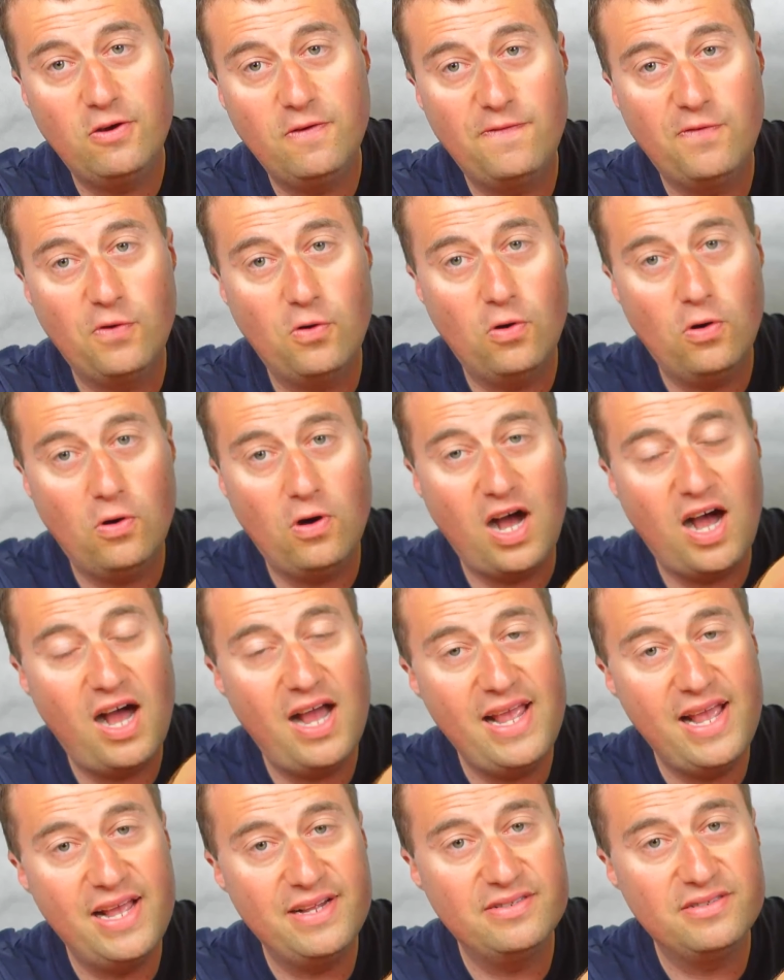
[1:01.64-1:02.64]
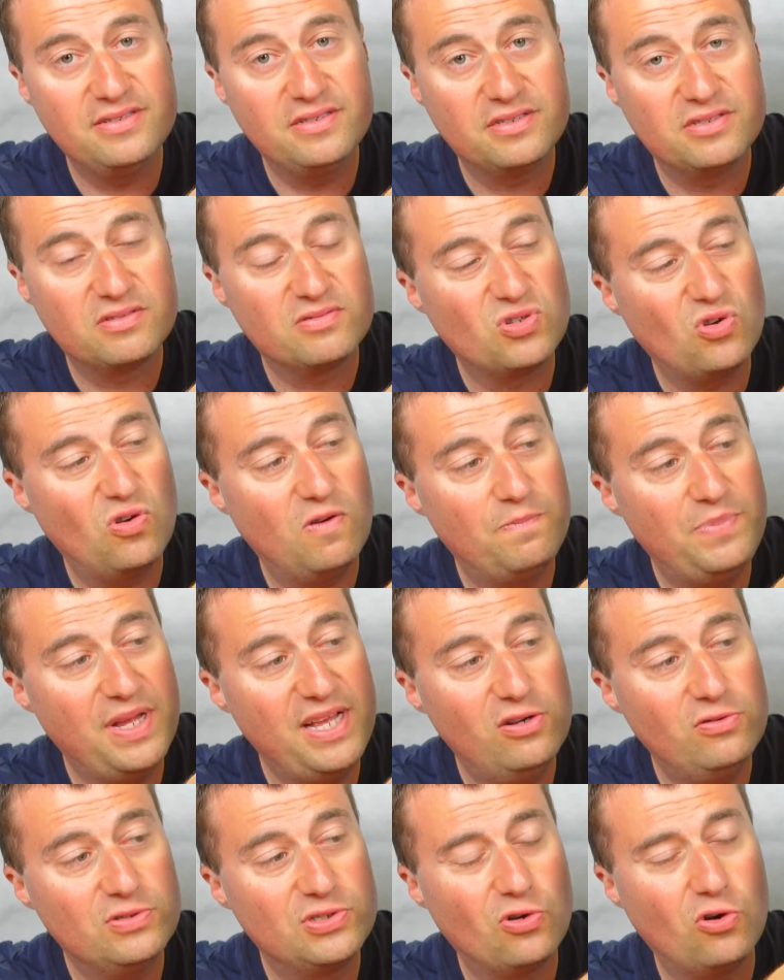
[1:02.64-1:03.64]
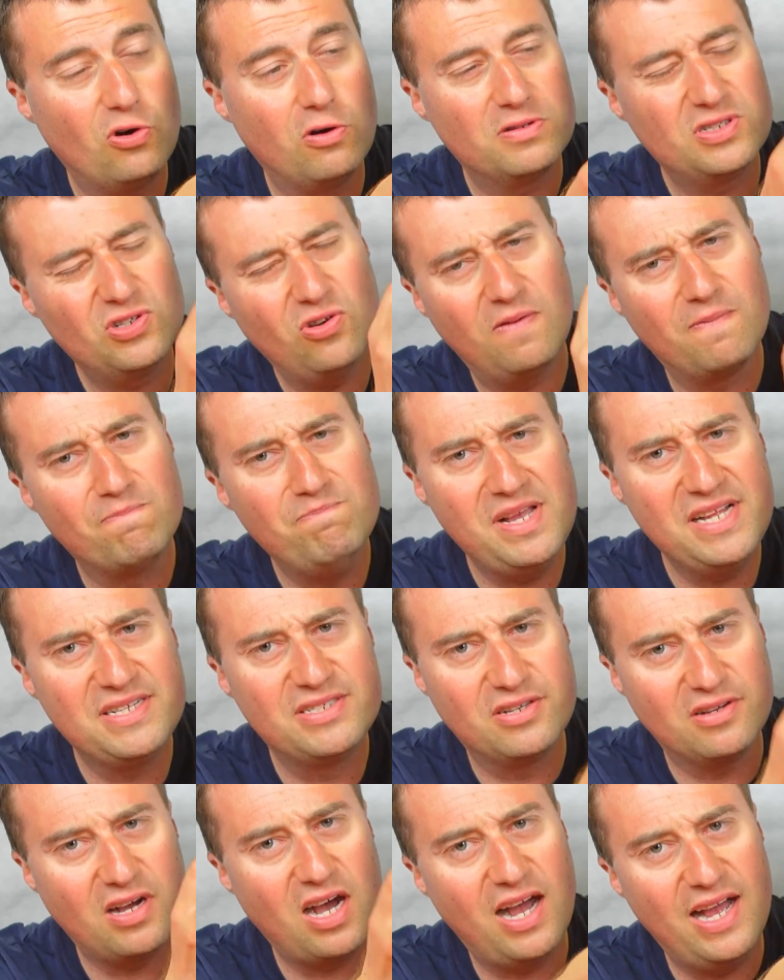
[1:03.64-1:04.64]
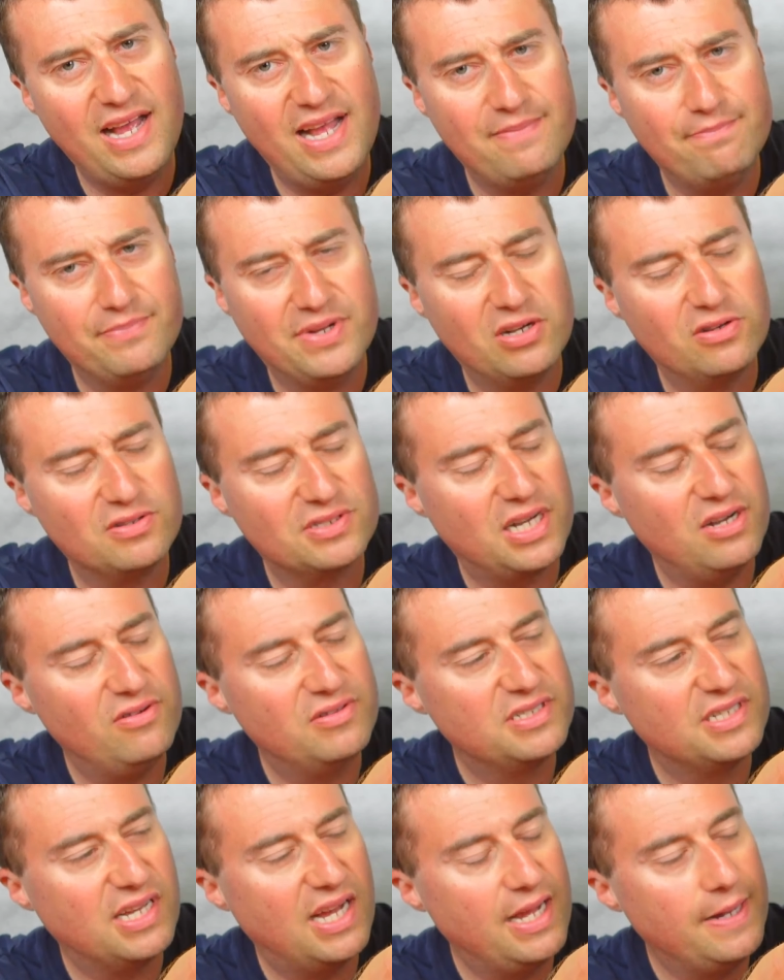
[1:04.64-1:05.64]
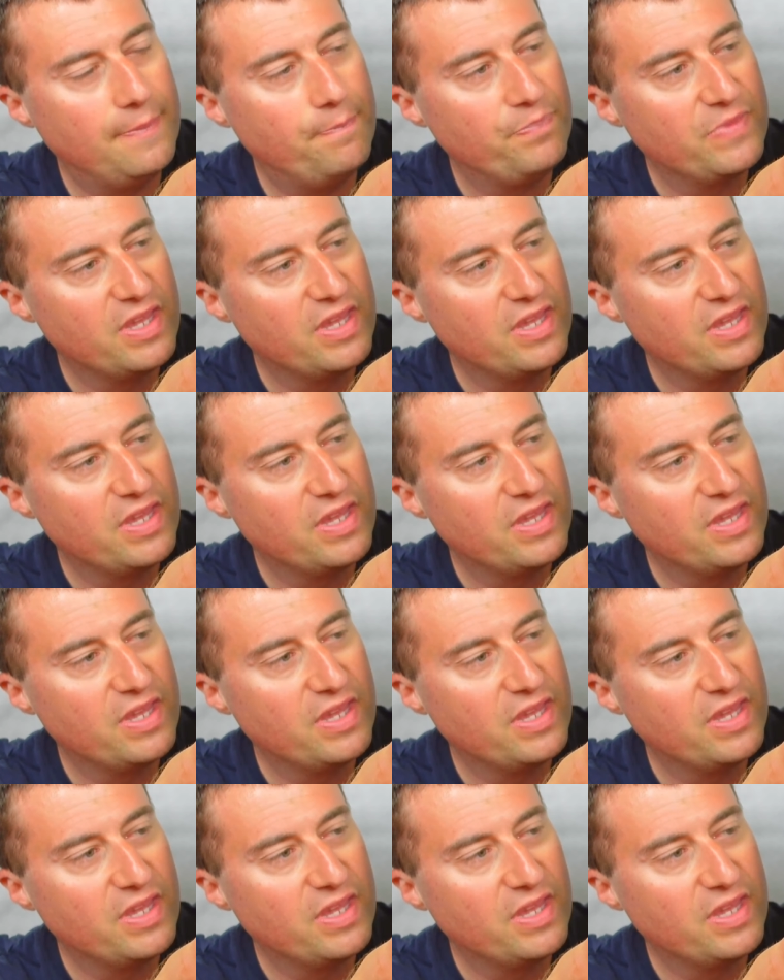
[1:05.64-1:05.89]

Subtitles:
for high-end sort of builds, or sort of mid to high-end builds, I would say.